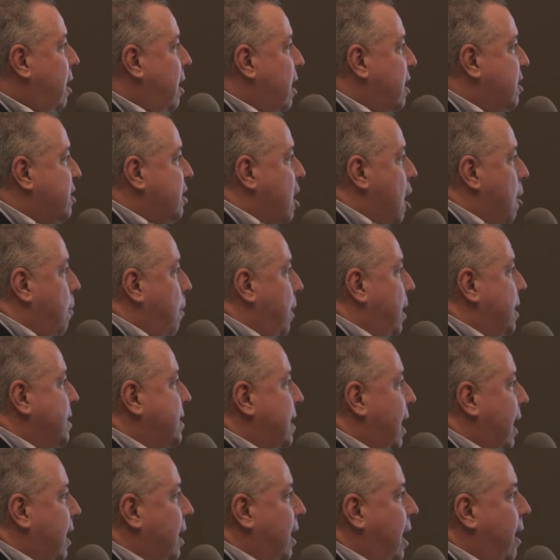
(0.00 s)
is companies
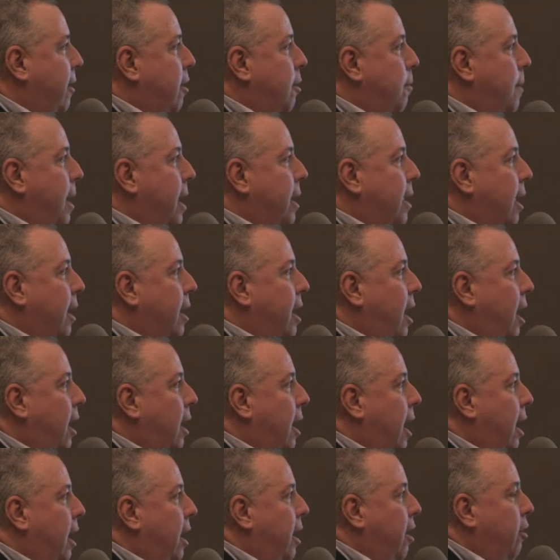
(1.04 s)
that claim to make a
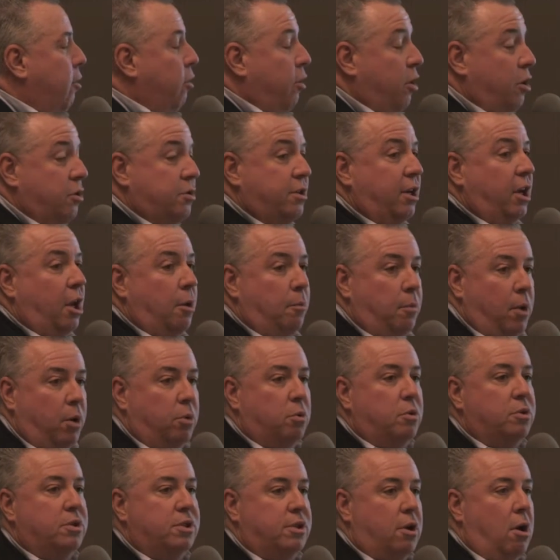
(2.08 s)
chelate either using a
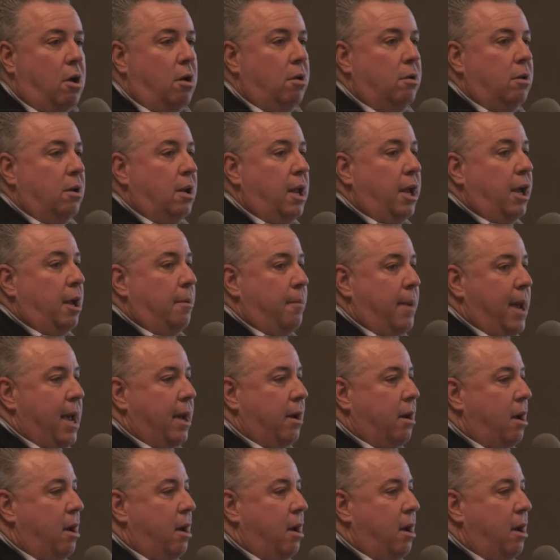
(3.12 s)
mineral salt, like a mag